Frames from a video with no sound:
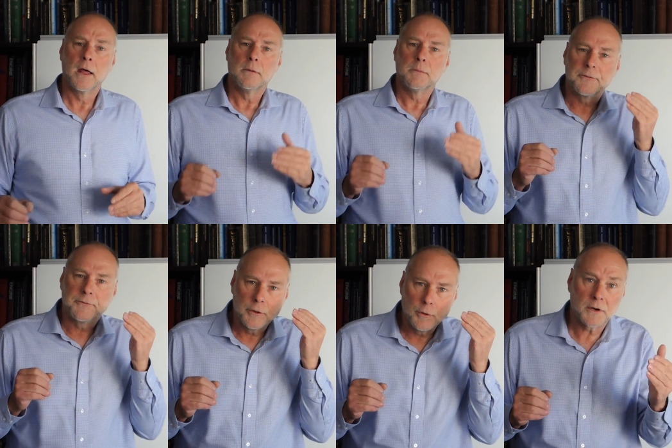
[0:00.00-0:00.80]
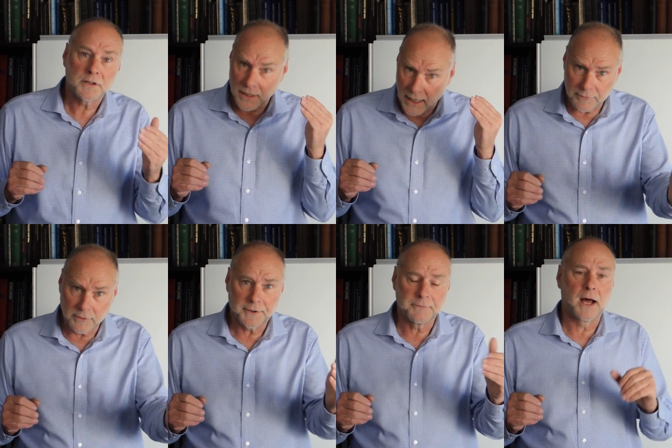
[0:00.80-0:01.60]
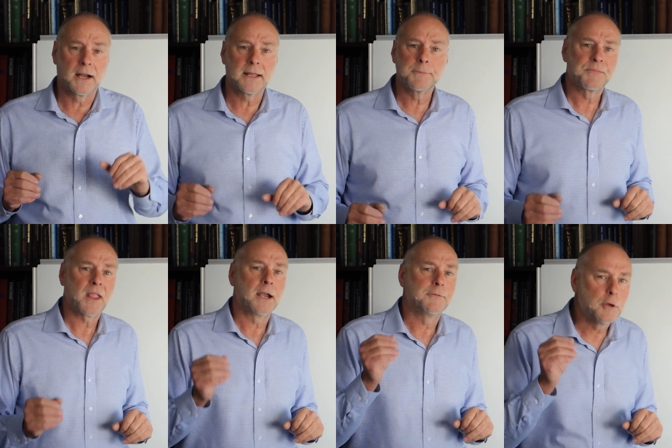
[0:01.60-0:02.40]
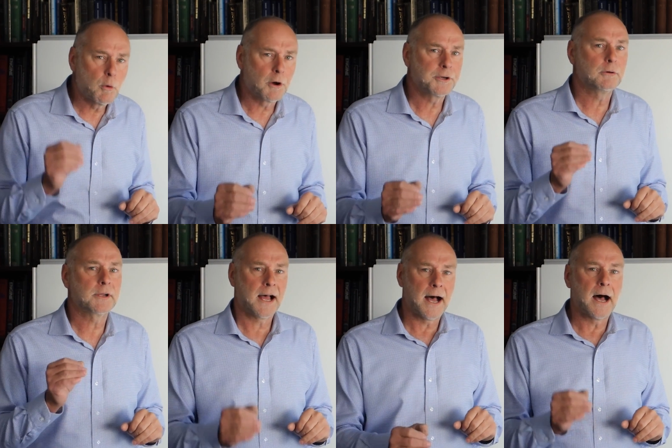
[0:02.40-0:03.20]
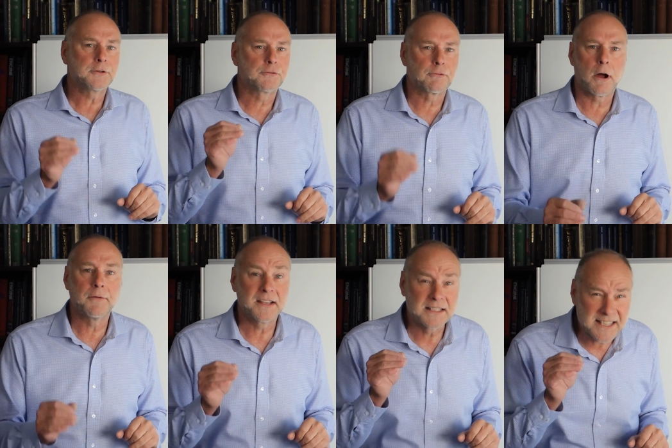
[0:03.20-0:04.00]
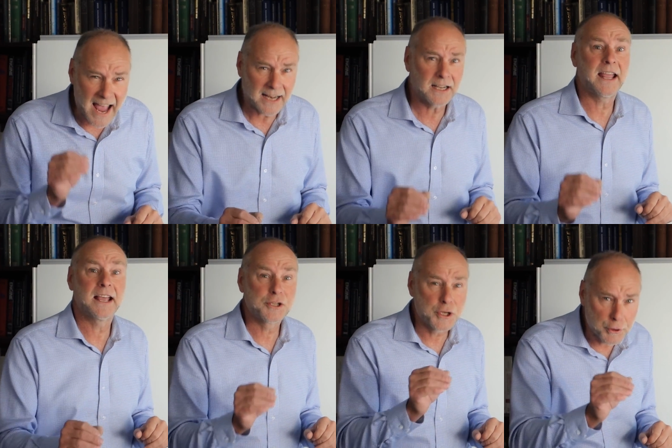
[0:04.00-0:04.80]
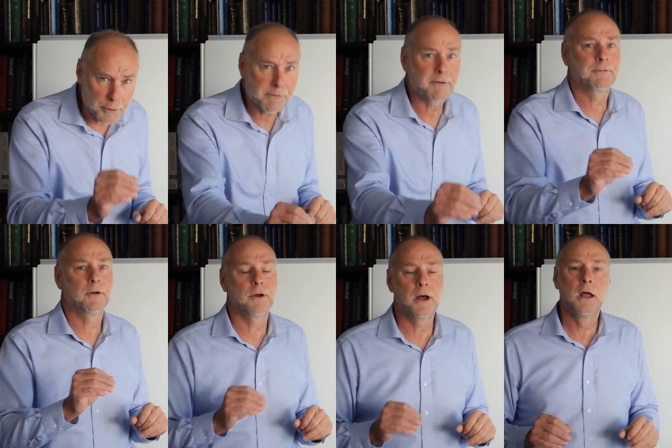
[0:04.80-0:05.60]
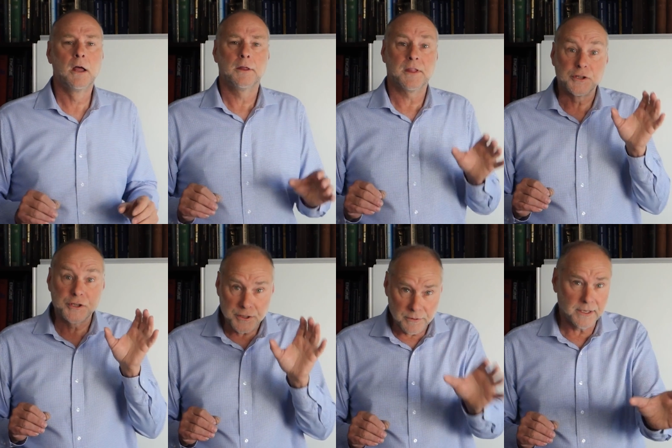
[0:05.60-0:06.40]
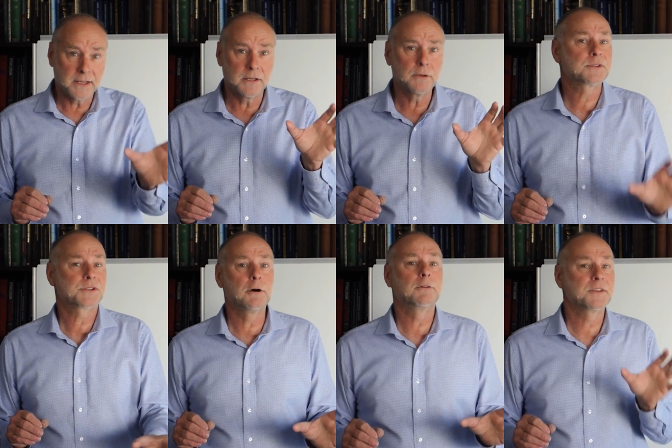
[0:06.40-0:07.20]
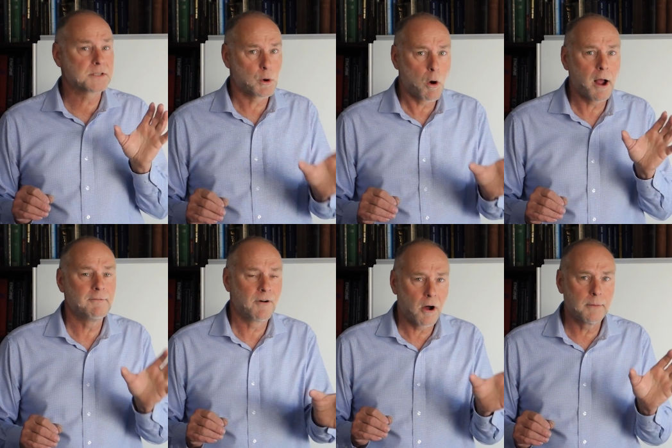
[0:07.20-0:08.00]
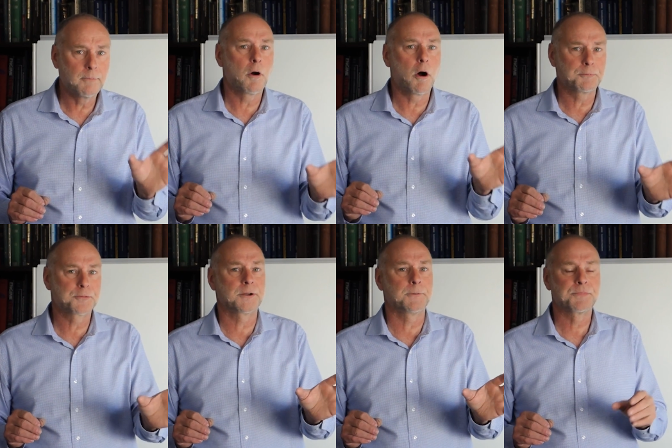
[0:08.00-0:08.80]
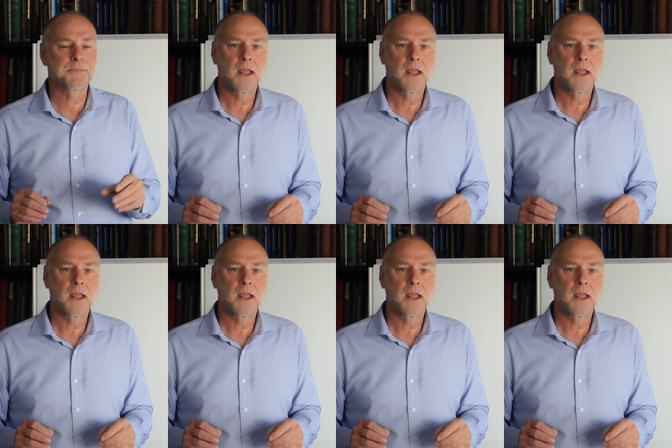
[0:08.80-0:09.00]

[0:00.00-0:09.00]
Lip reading: But if you want to save a lot of money, and if you want your car to drive exactly as you prefer, then tuning it yourself is a quite viable option.